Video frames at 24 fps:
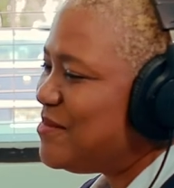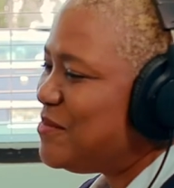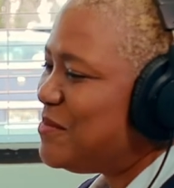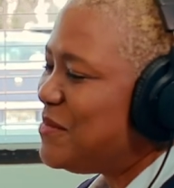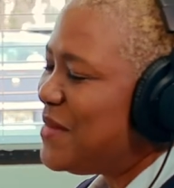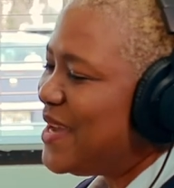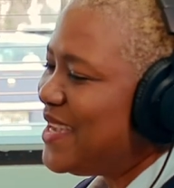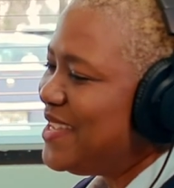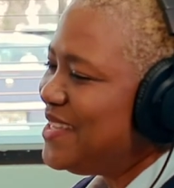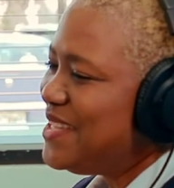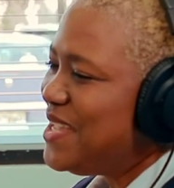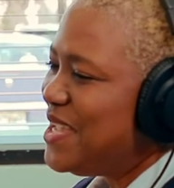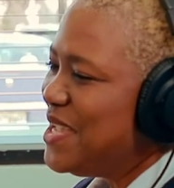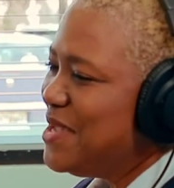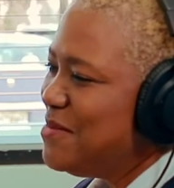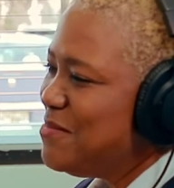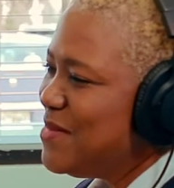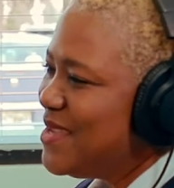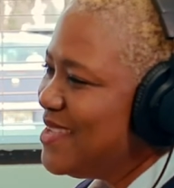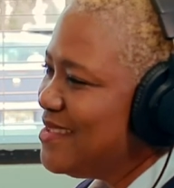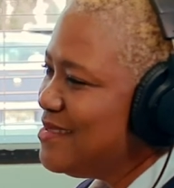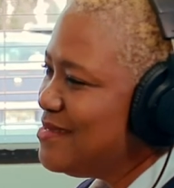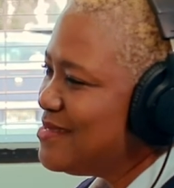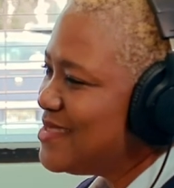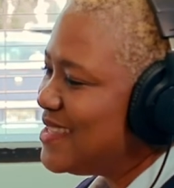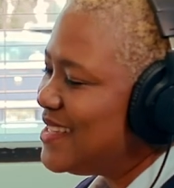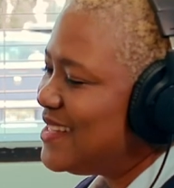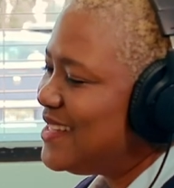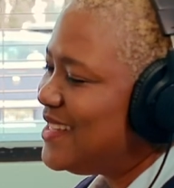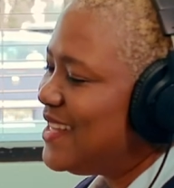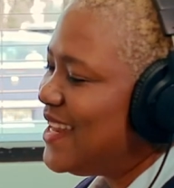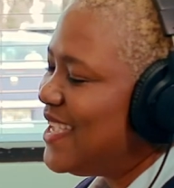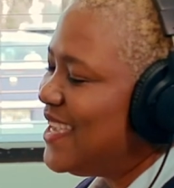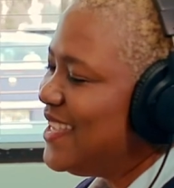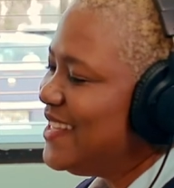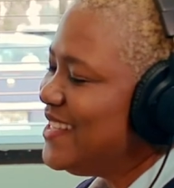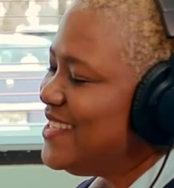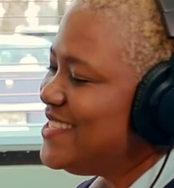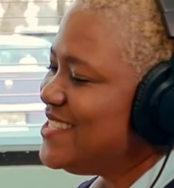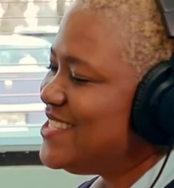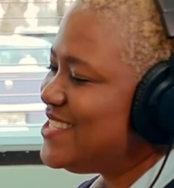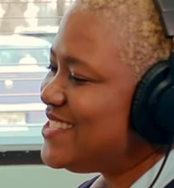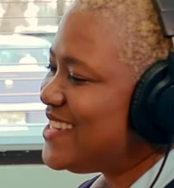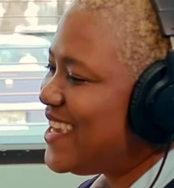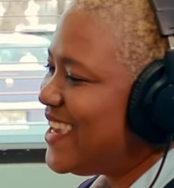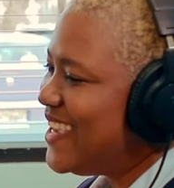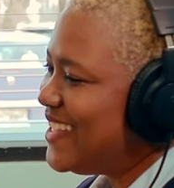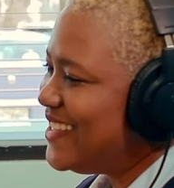My name is Lady
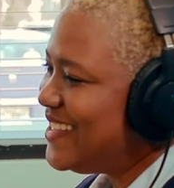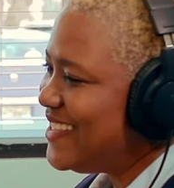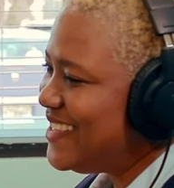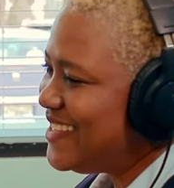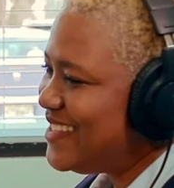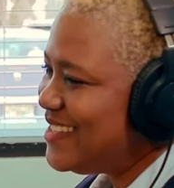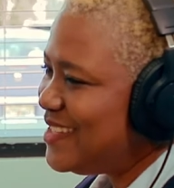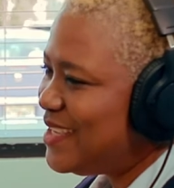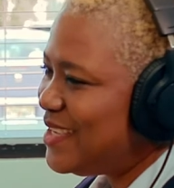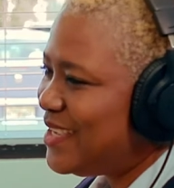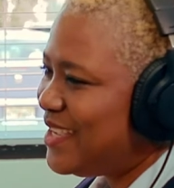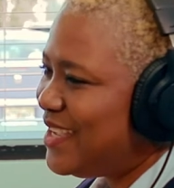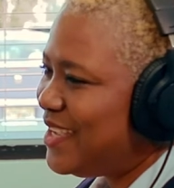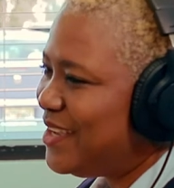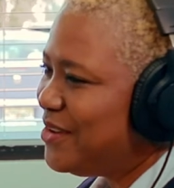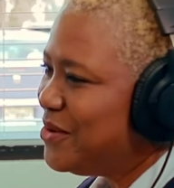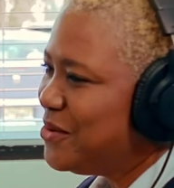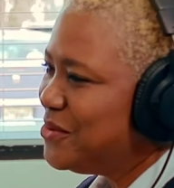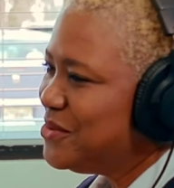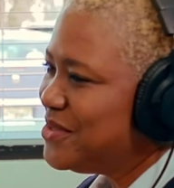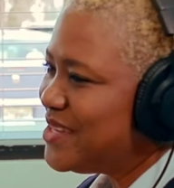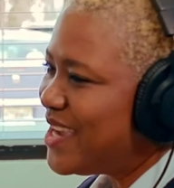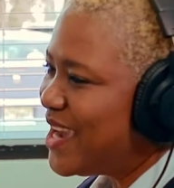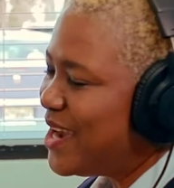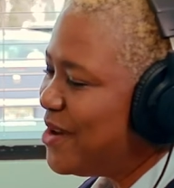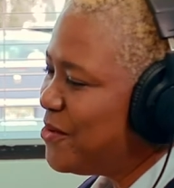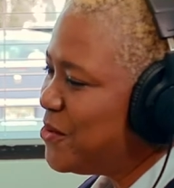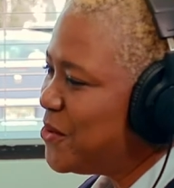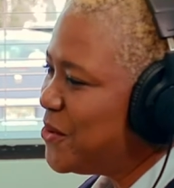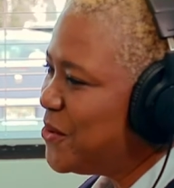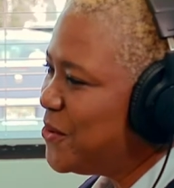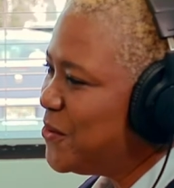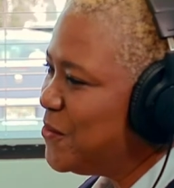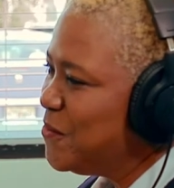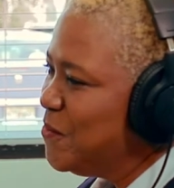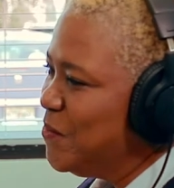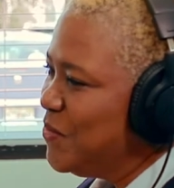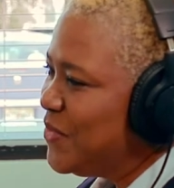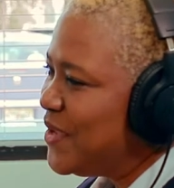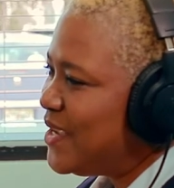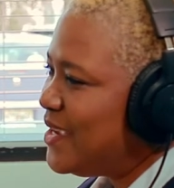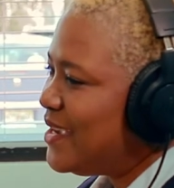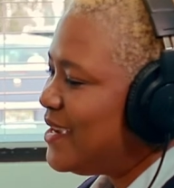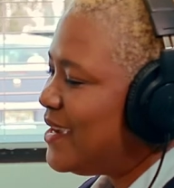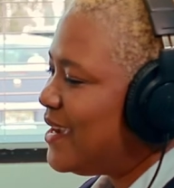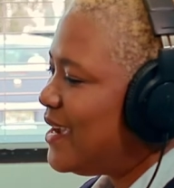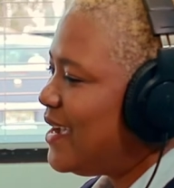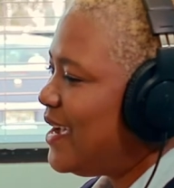Shannan Ighodaro.
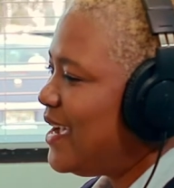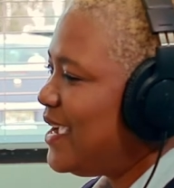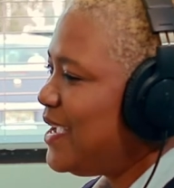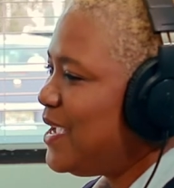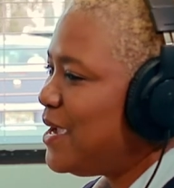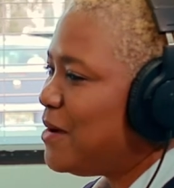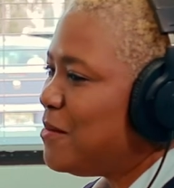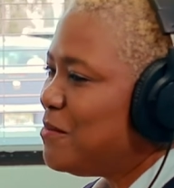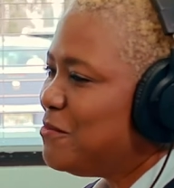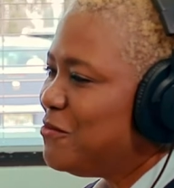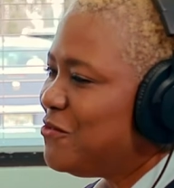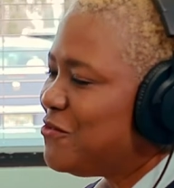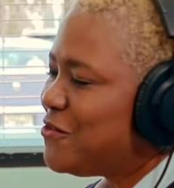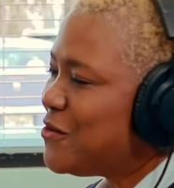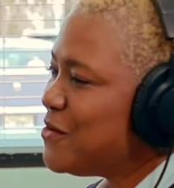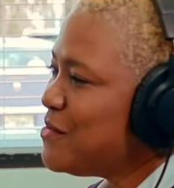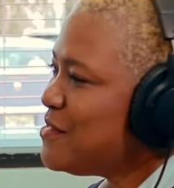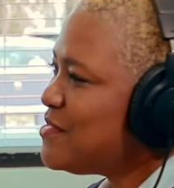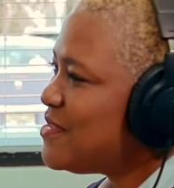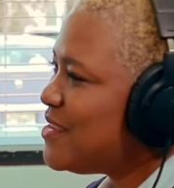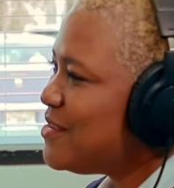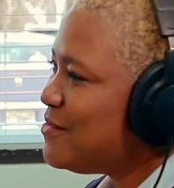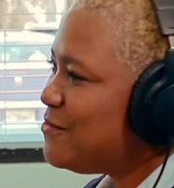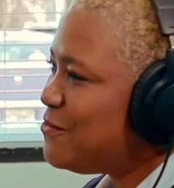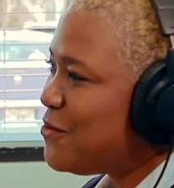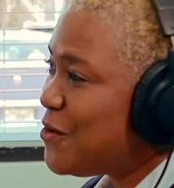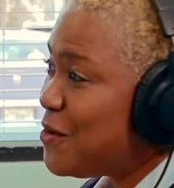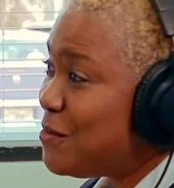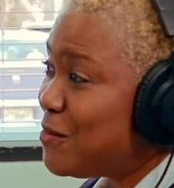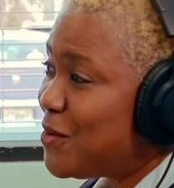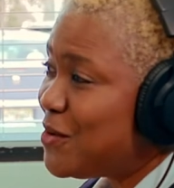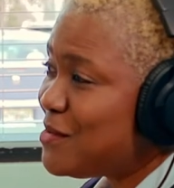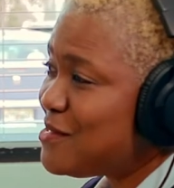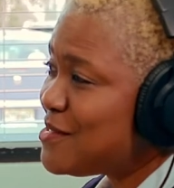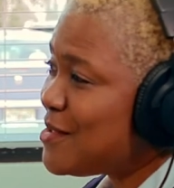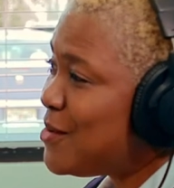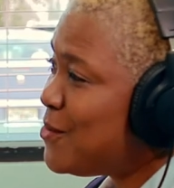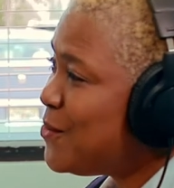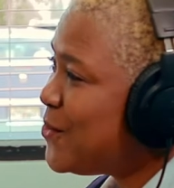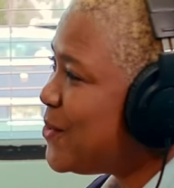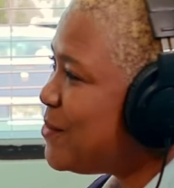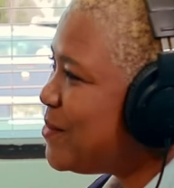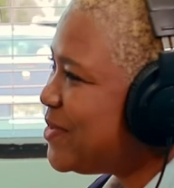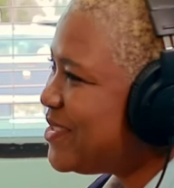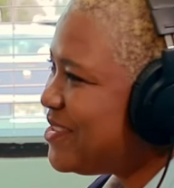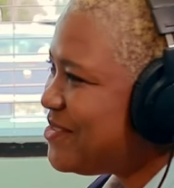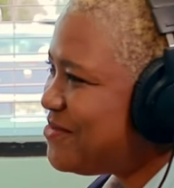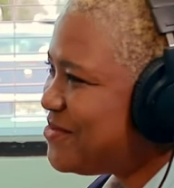I am first and foremost a
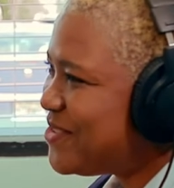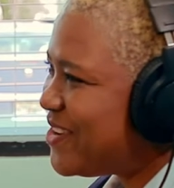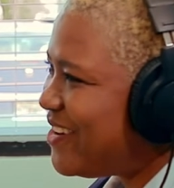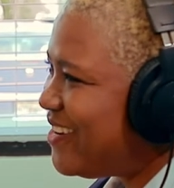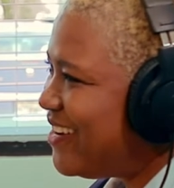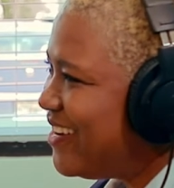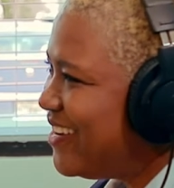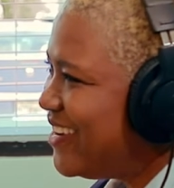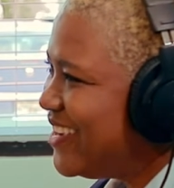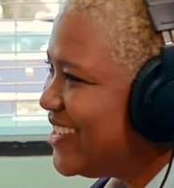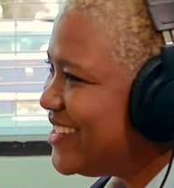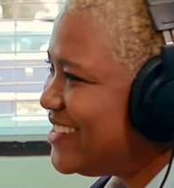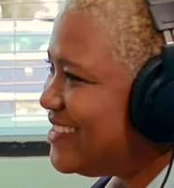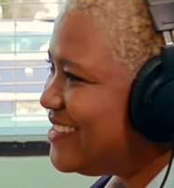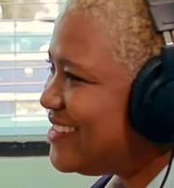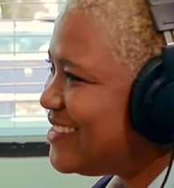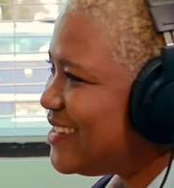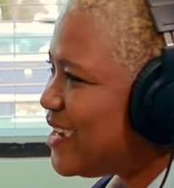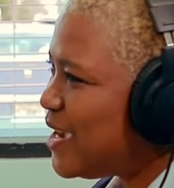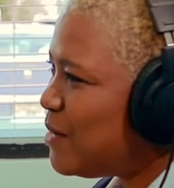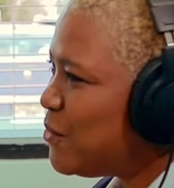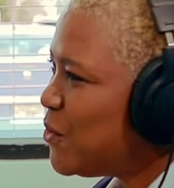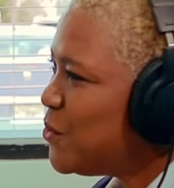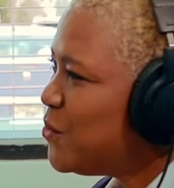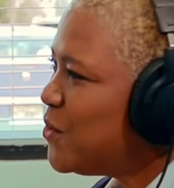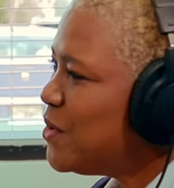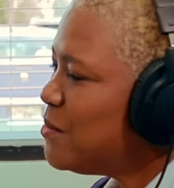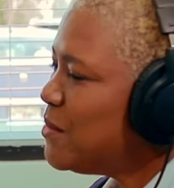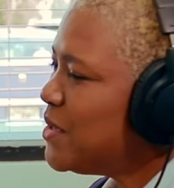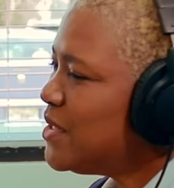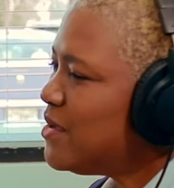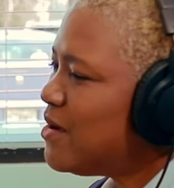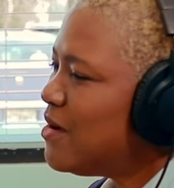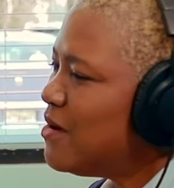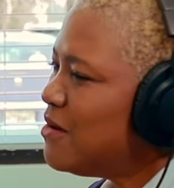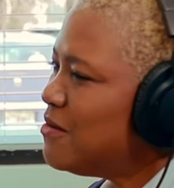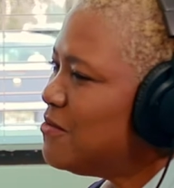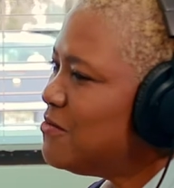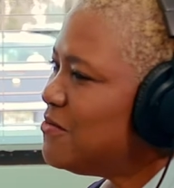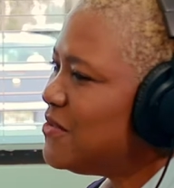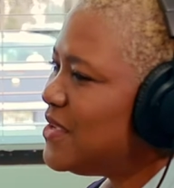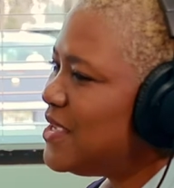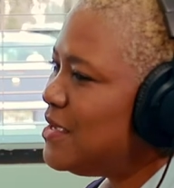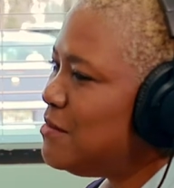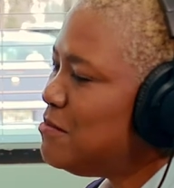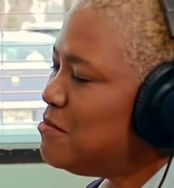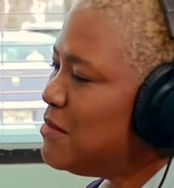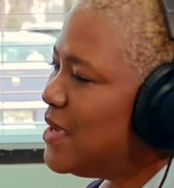woman of God. I'm a woman mm-hmm. of
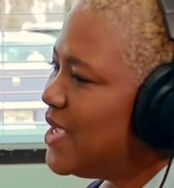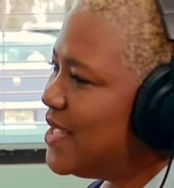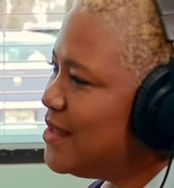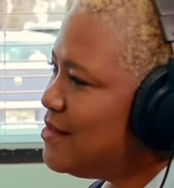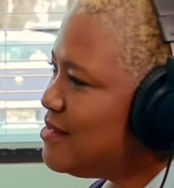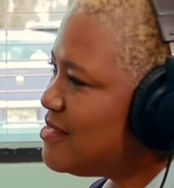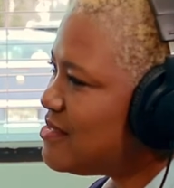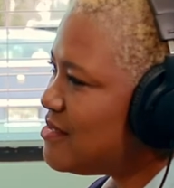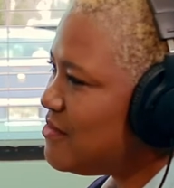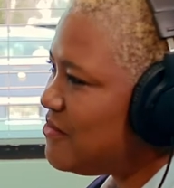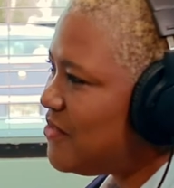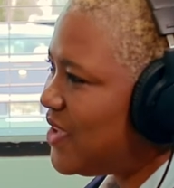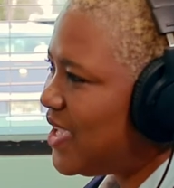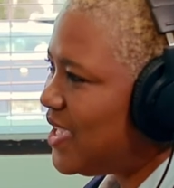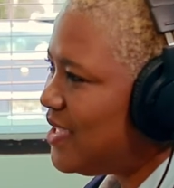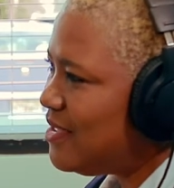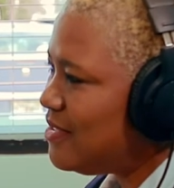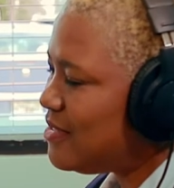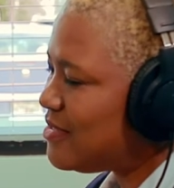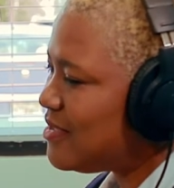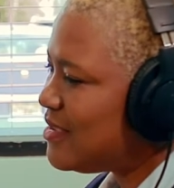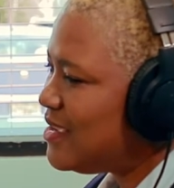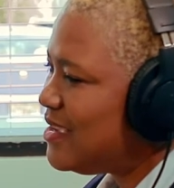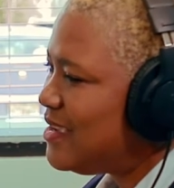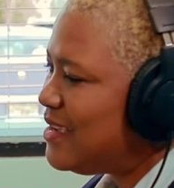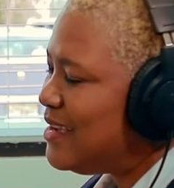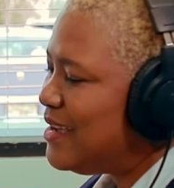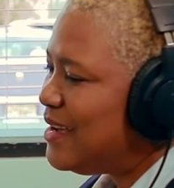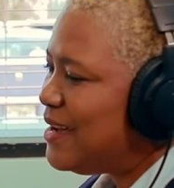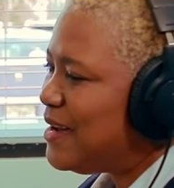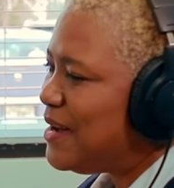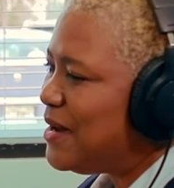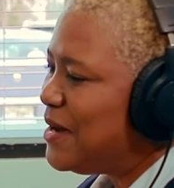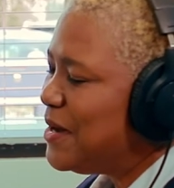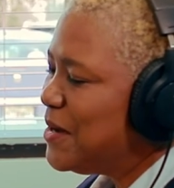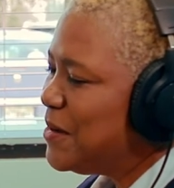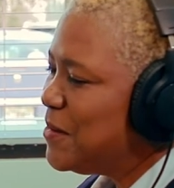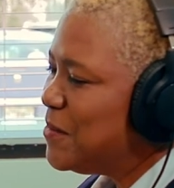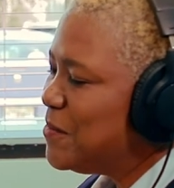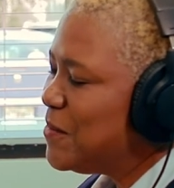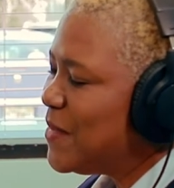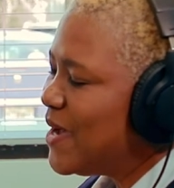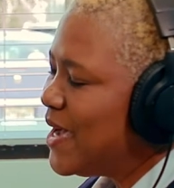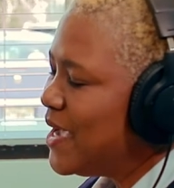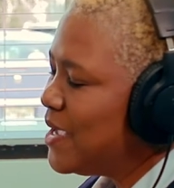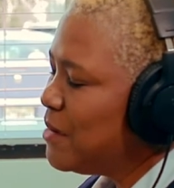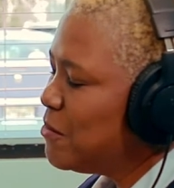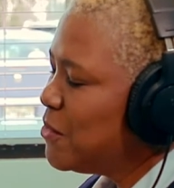immense faith. Um,
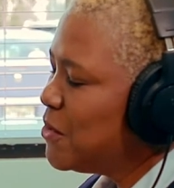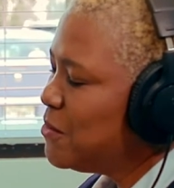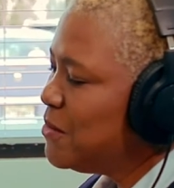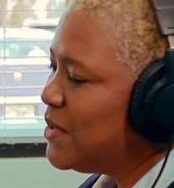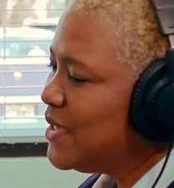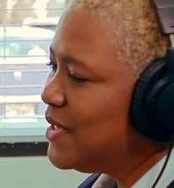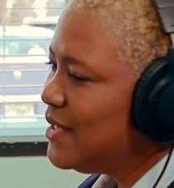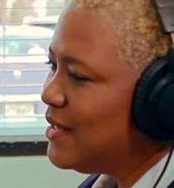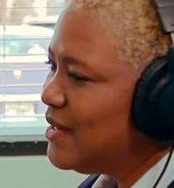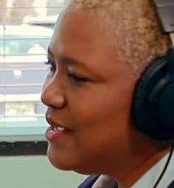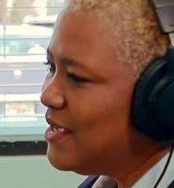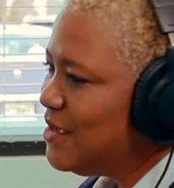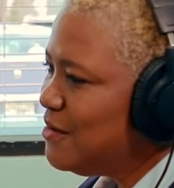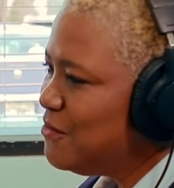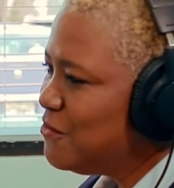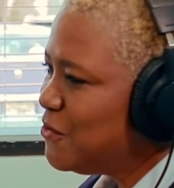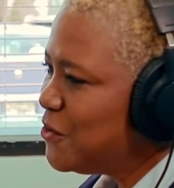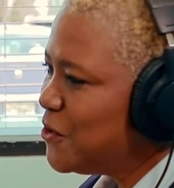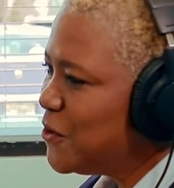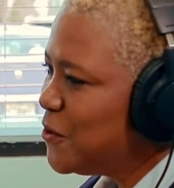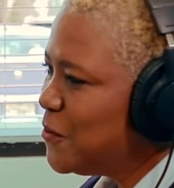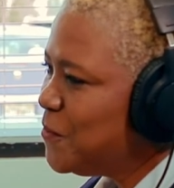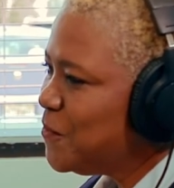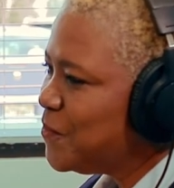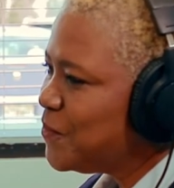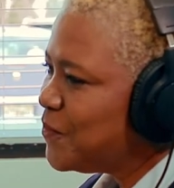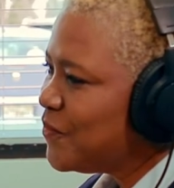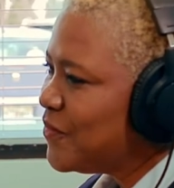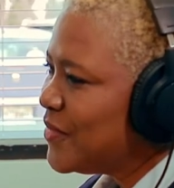I am a believer.